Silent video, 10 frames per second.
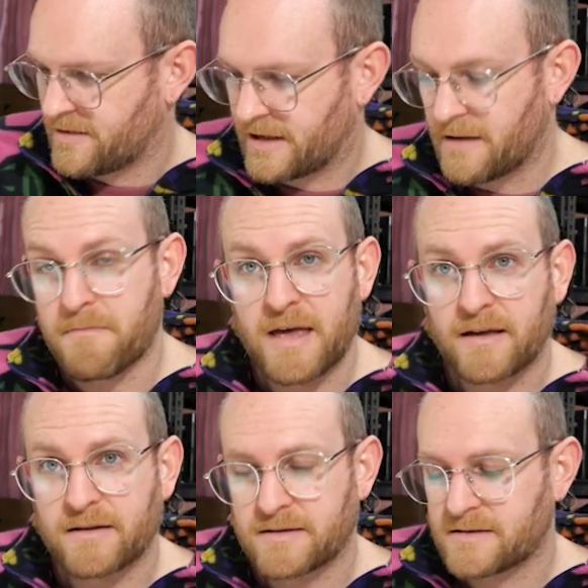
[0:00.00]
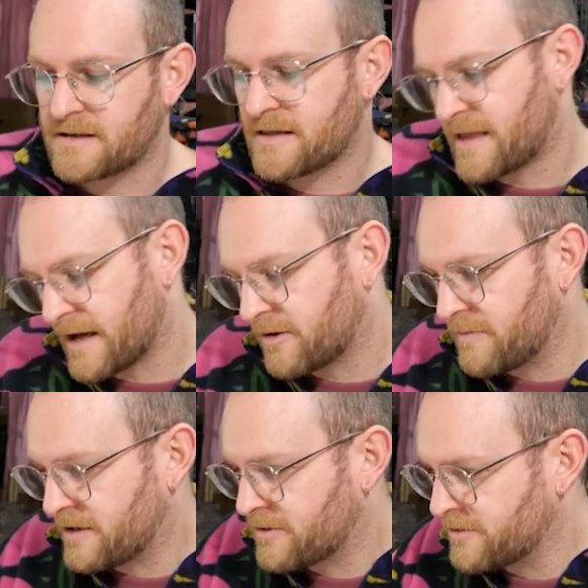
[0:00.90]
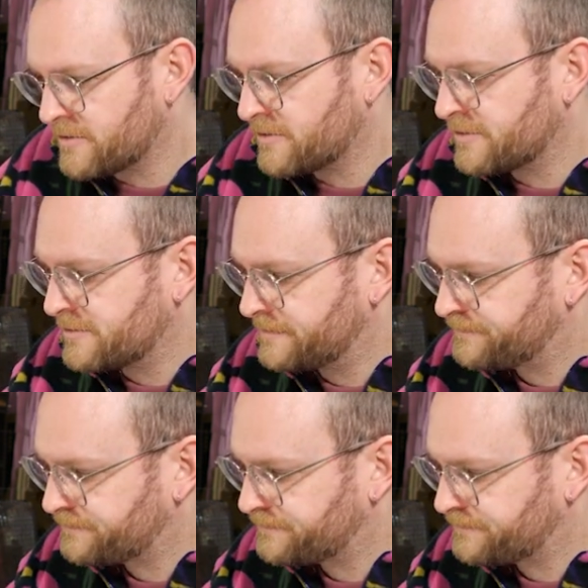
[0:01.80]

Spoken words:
like a mix. That could be cool.